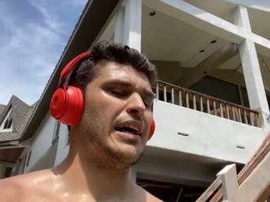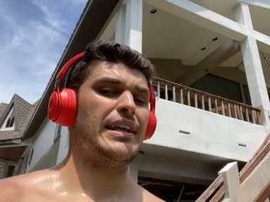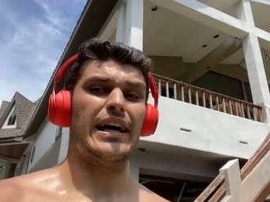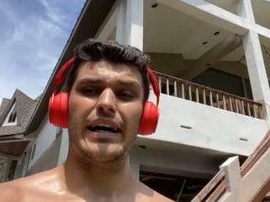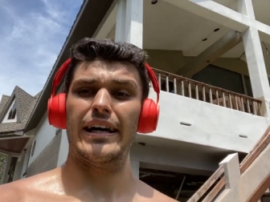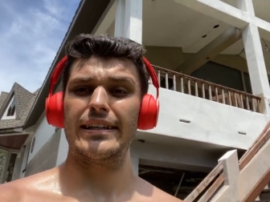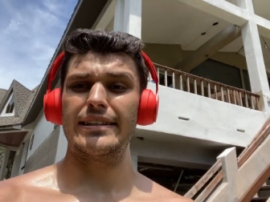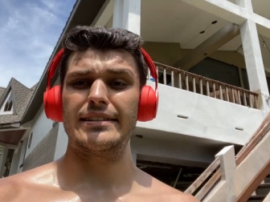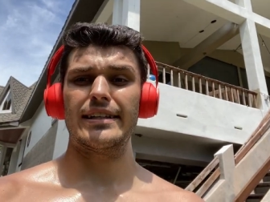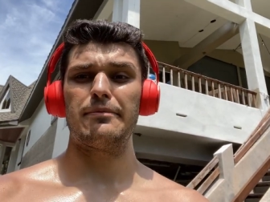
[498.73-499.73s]
And then
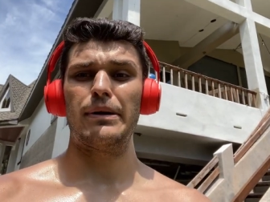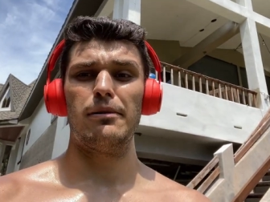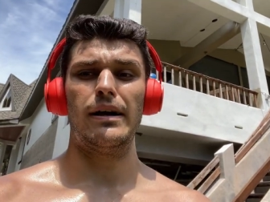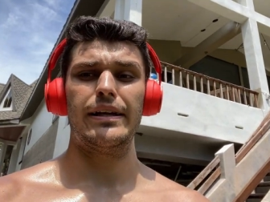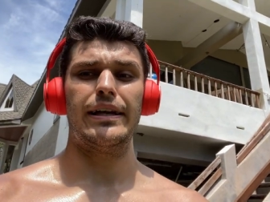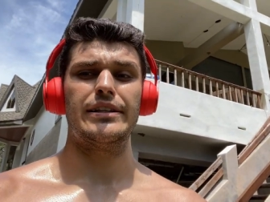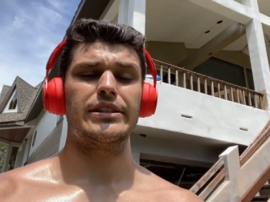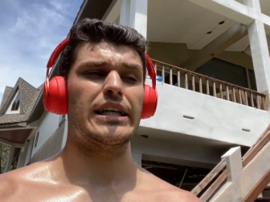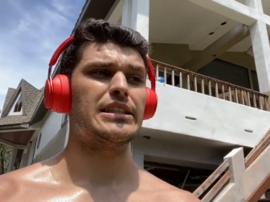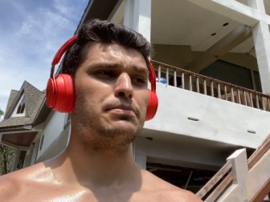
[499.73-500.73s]
get this thing built Monday.
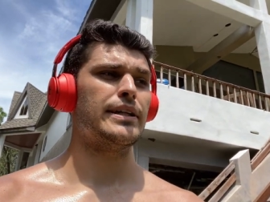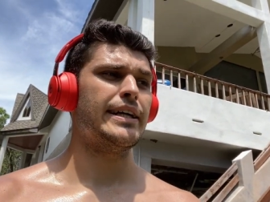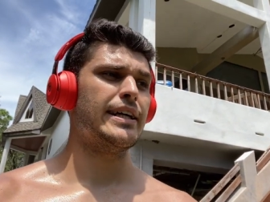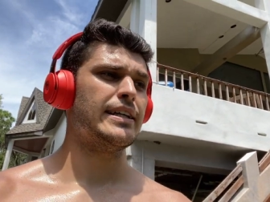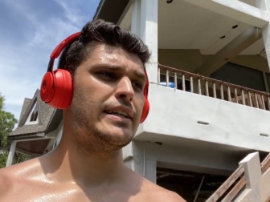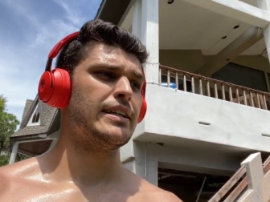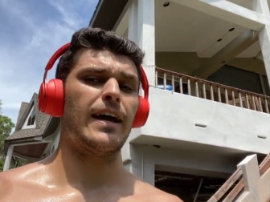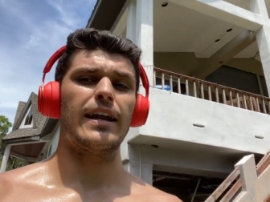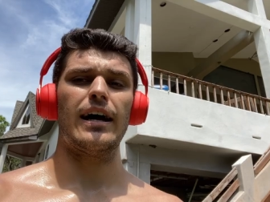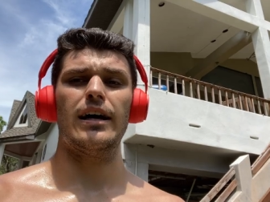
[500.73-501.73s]
So that's the plan
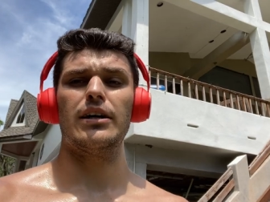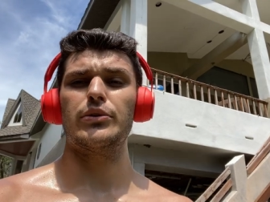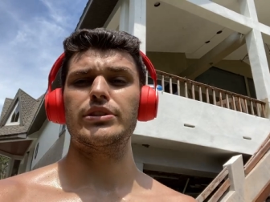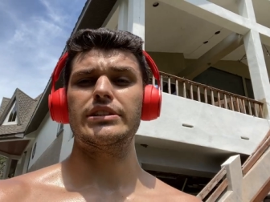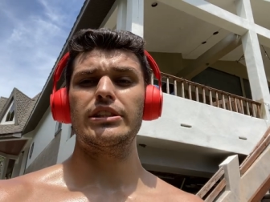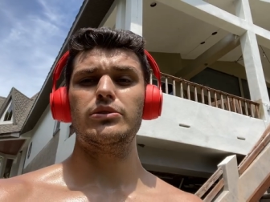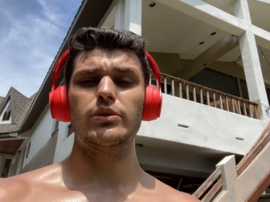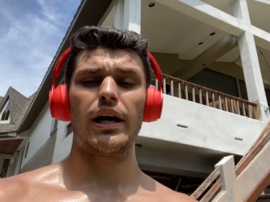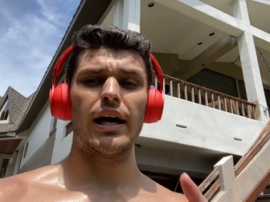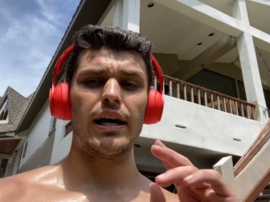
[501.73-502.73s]
and I'll see you
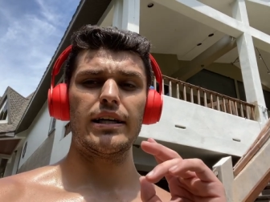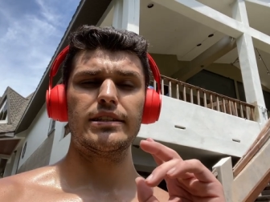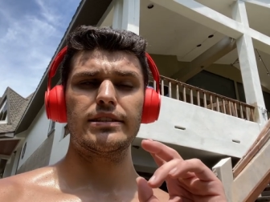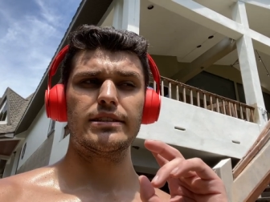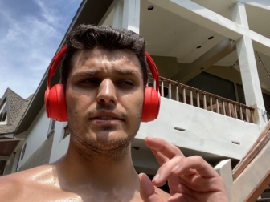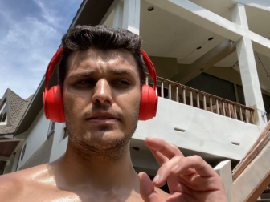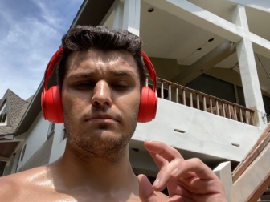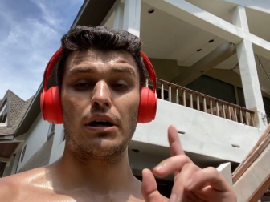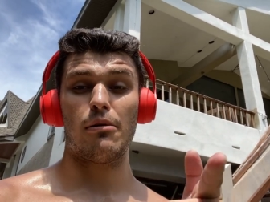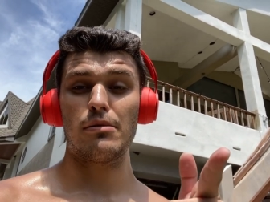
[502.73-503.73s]
guys
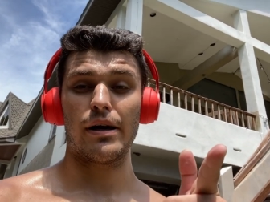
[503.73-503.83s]
probably